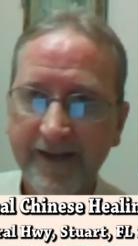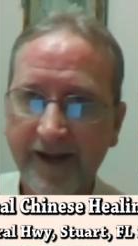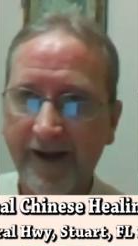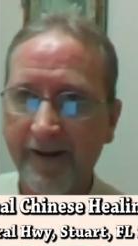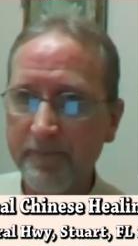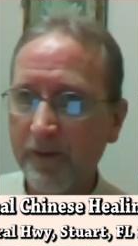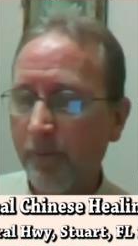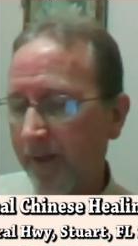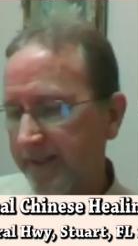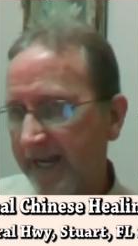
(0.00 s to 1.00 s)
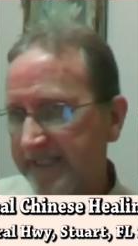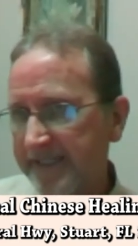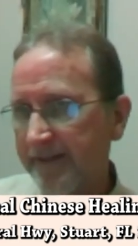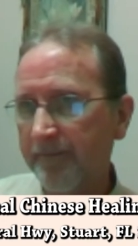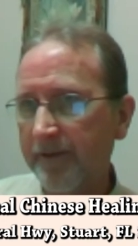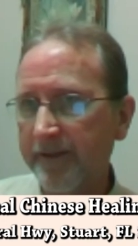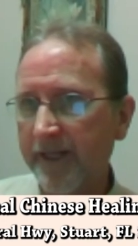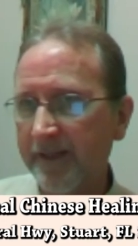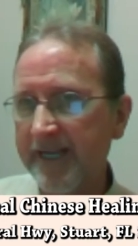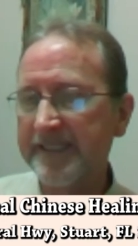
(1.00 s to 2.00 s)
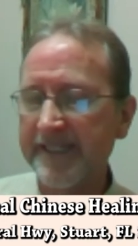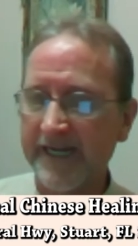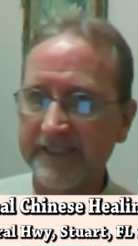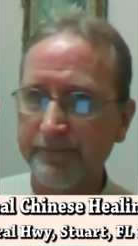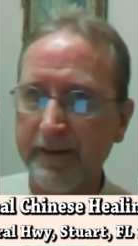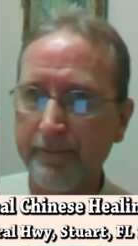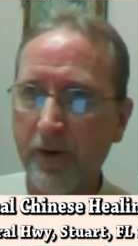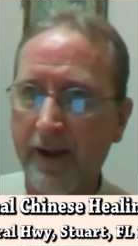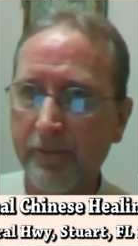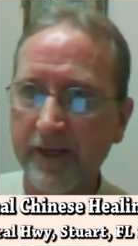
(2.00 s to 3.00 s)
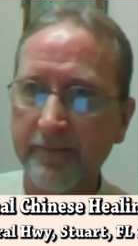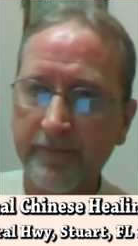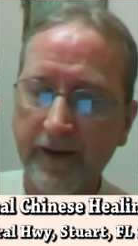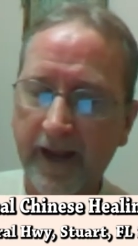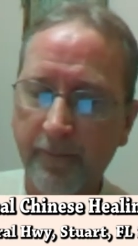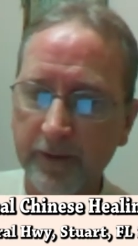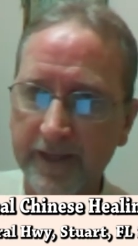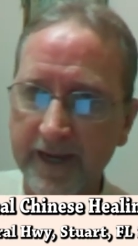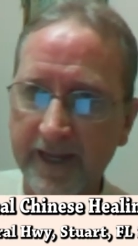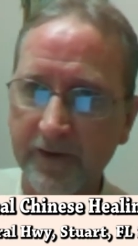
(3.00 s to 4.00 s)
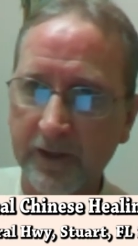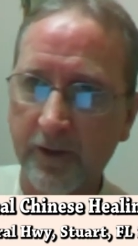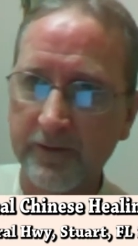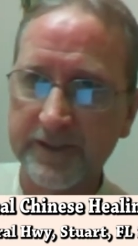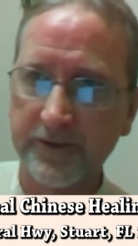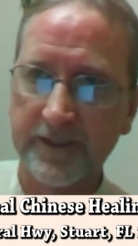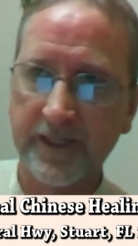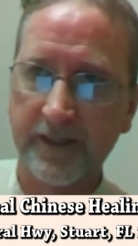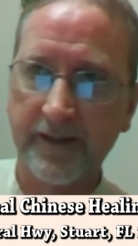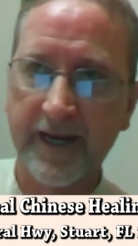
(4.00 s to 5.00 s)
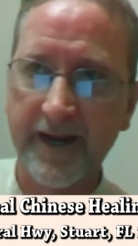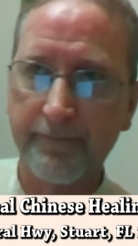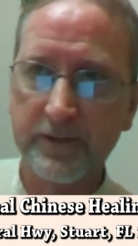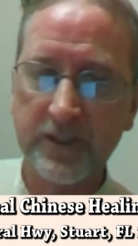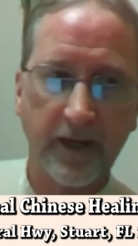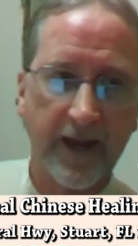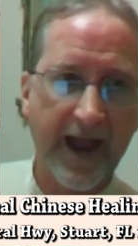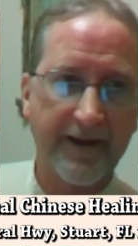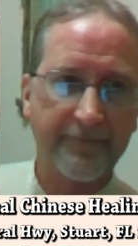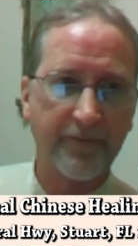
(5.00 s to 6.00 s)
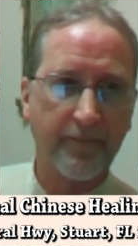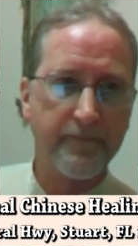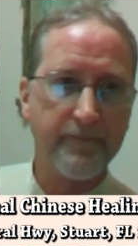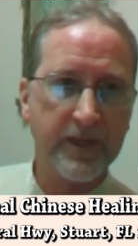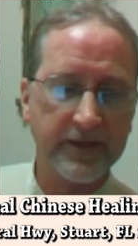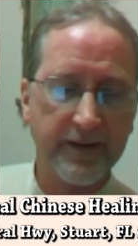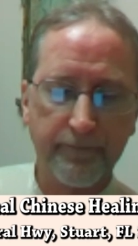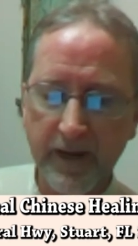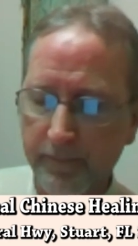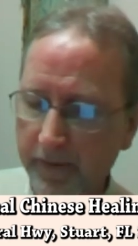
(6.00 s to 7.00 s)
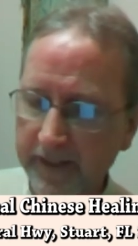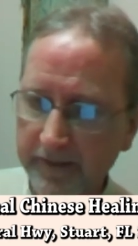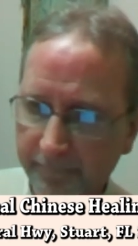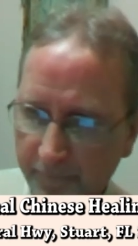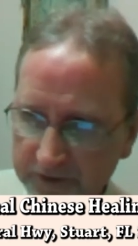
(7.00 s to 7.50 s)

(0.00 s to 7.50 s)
uh, well, that's the least estimate, probably I would think even closer to getting up to half of a million people, but for